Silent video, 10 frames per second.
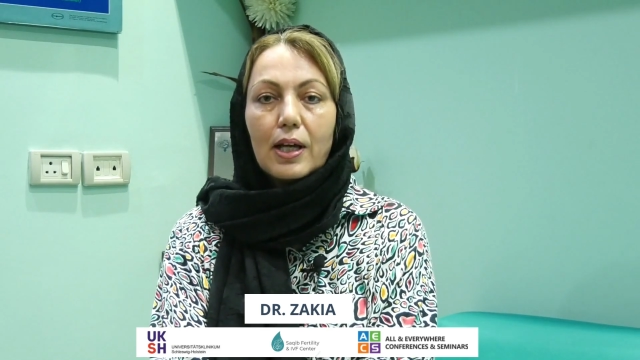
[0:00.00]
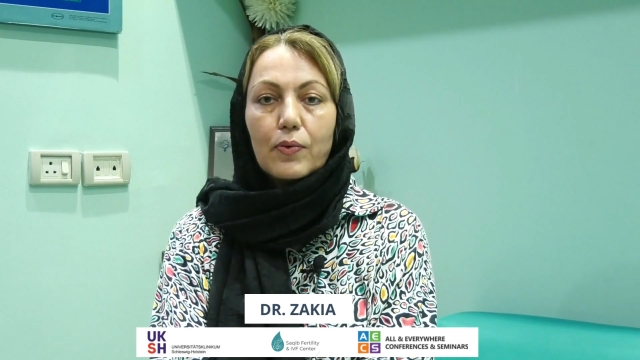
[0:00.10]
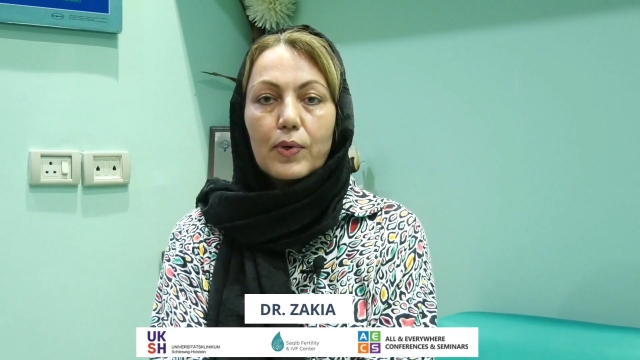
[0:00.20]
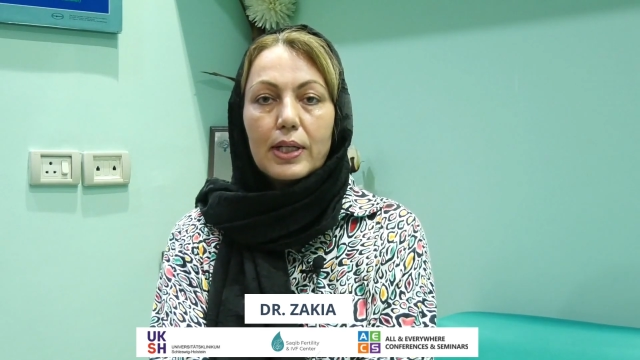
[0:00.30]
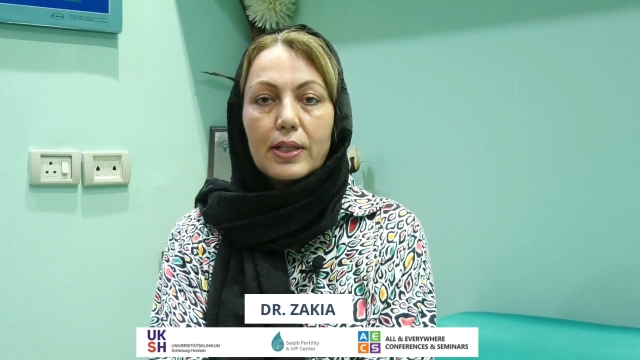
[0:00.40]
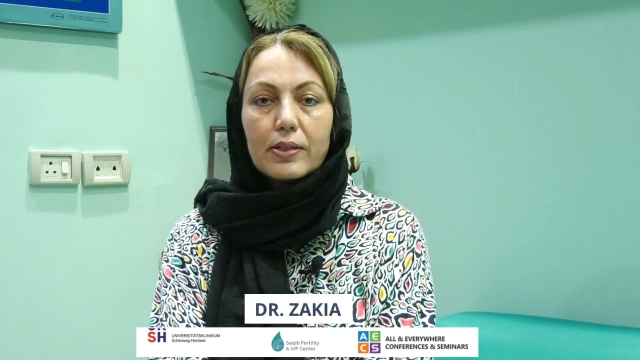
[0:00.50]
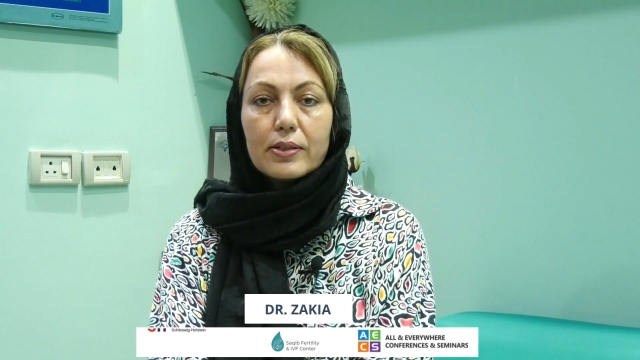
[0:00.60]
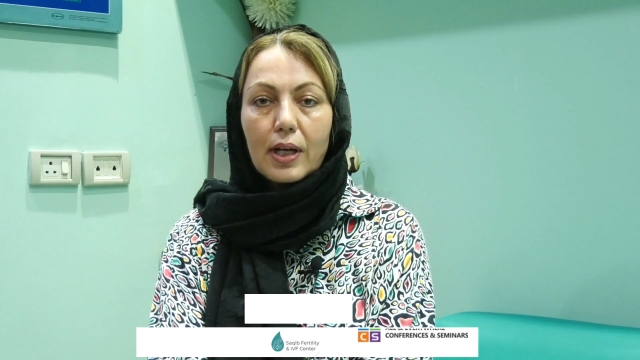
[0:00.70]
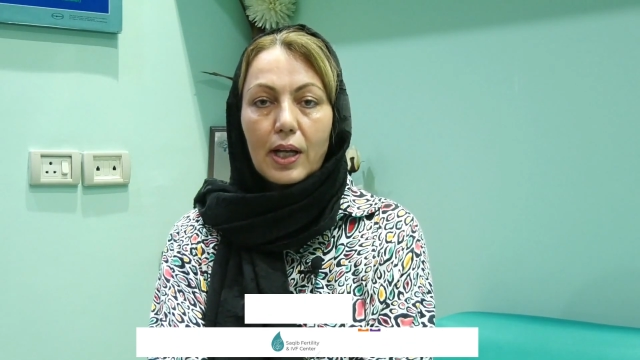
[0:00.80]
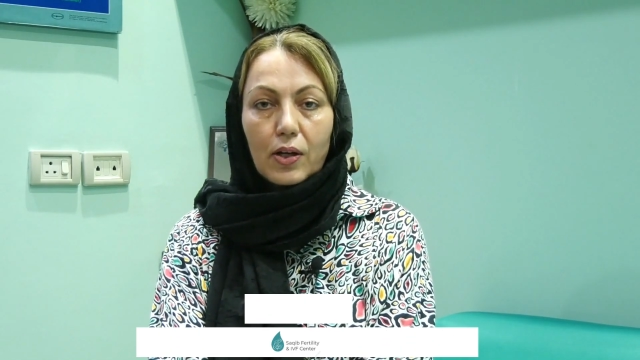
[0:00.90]
We
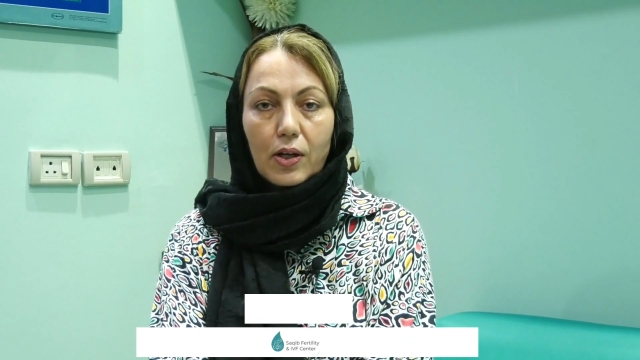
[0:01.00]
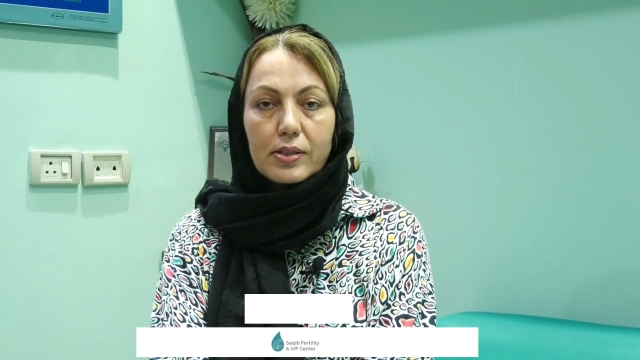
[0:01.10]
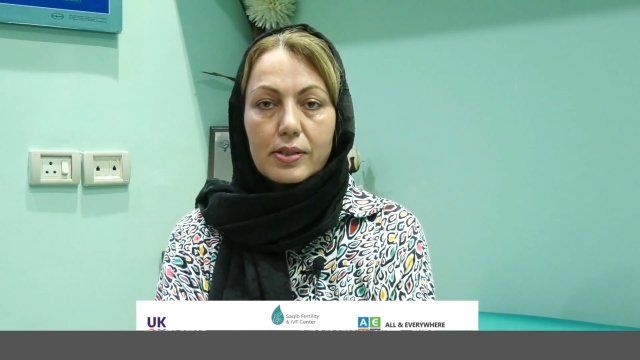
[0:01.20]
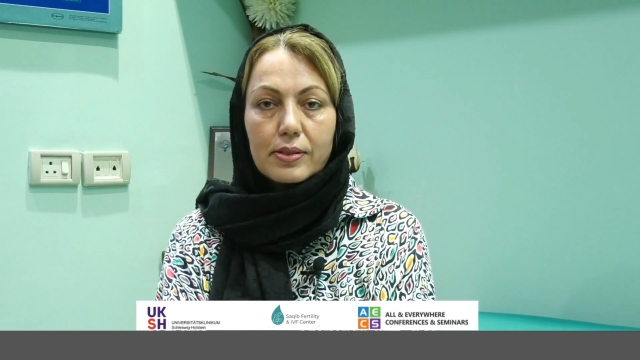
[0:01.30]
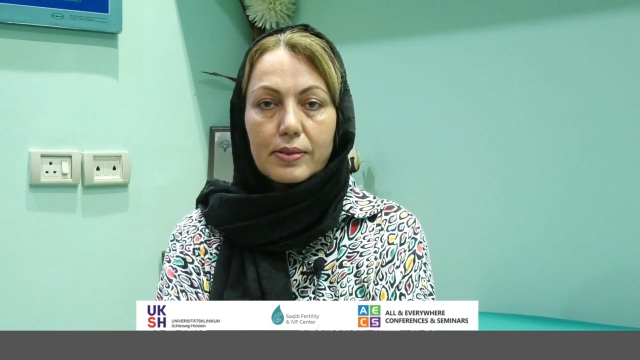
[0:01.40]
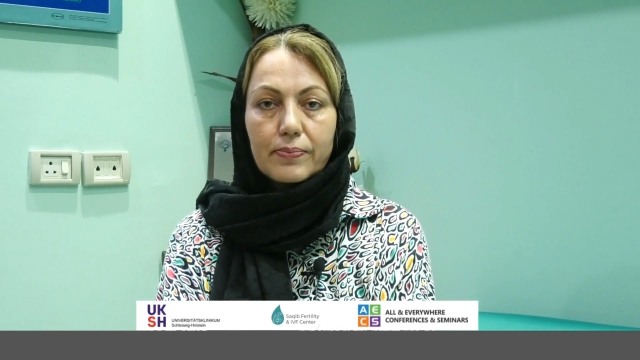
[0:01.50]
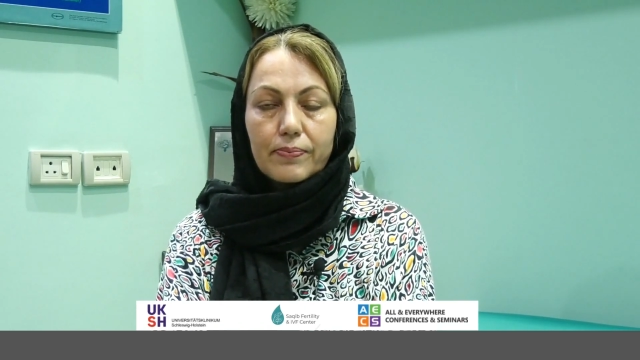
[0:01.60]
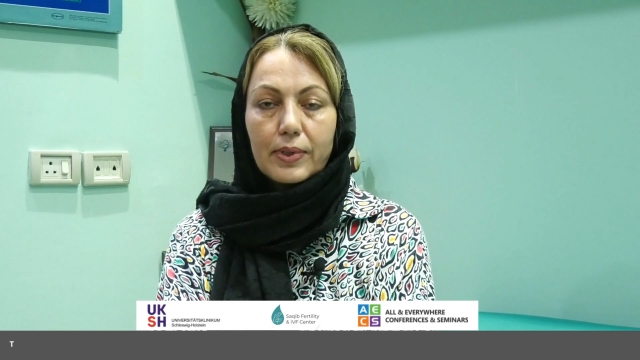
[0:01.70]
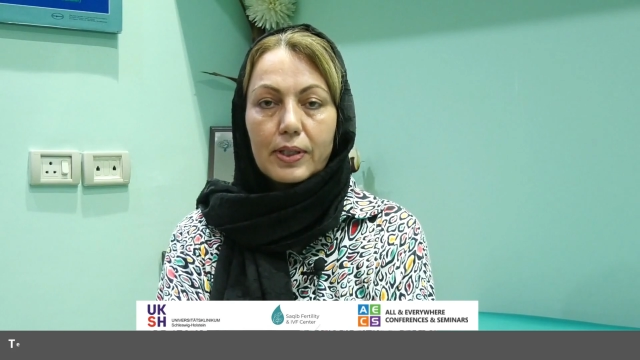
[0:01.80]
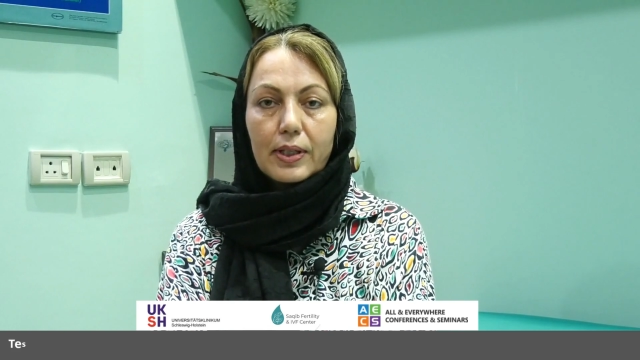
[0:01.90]
learned a lot
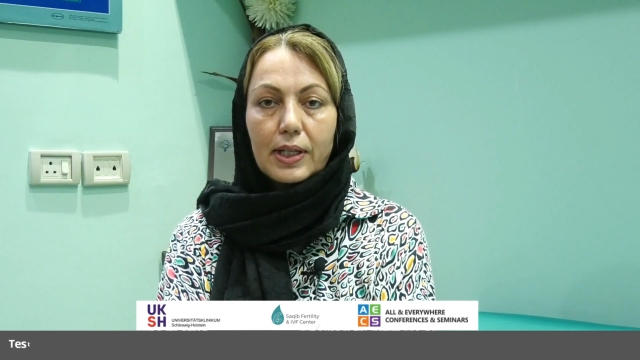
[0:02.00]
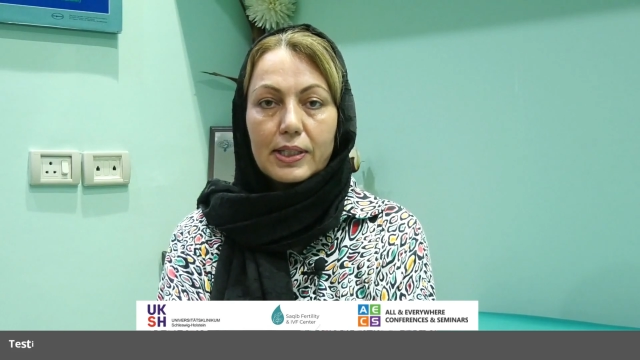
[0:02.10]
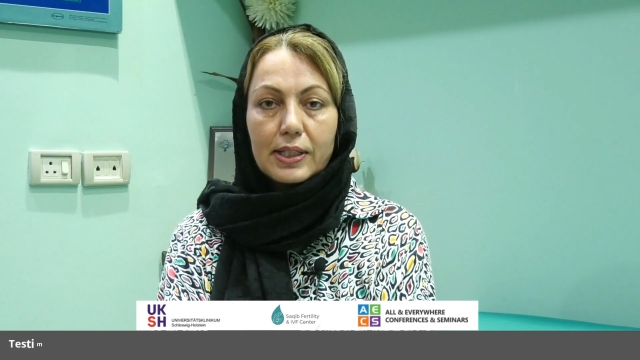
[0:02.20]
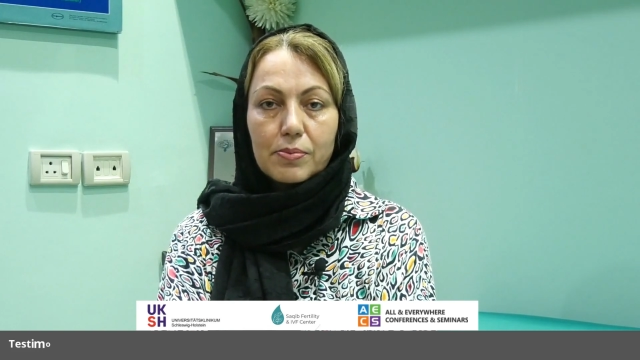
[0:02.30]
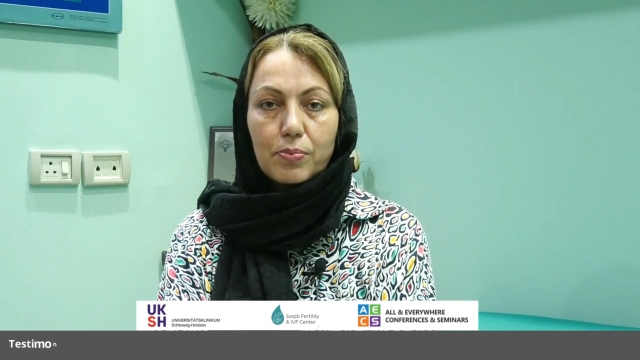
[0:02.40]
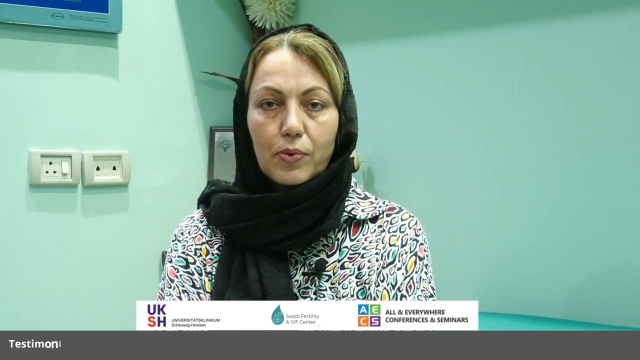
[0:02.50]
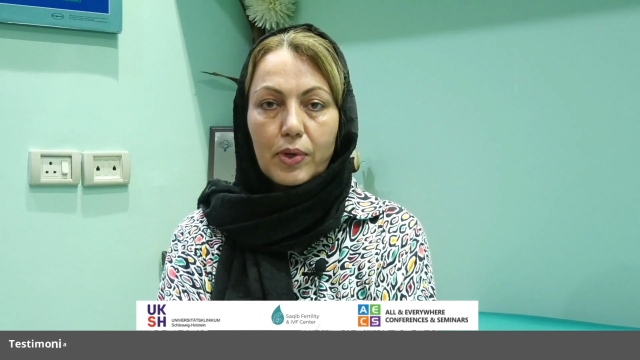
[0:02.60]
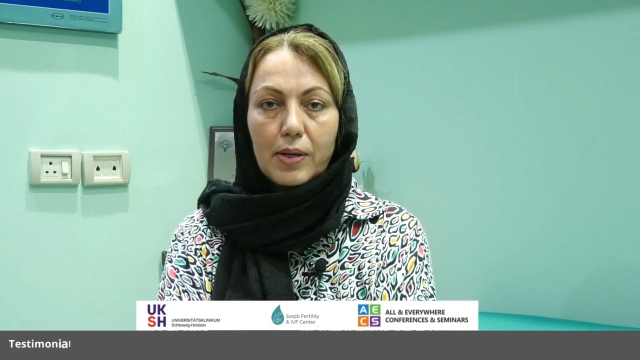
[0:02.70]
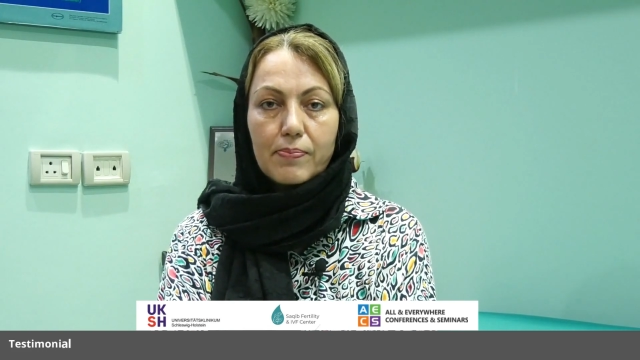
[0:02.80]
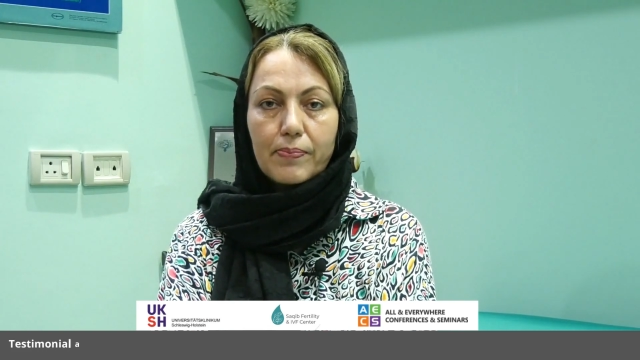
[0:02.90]
in this
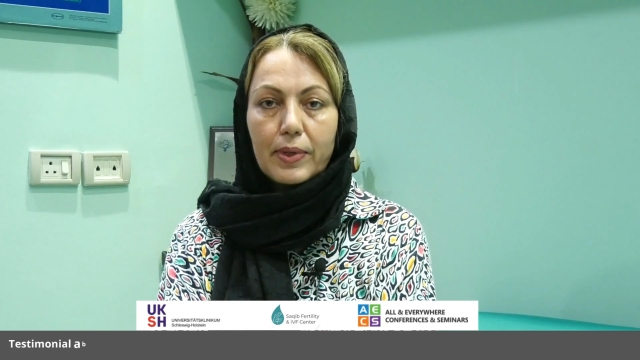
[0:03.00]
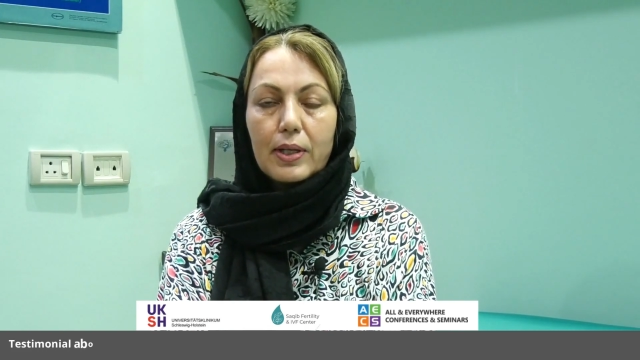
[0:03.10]
program,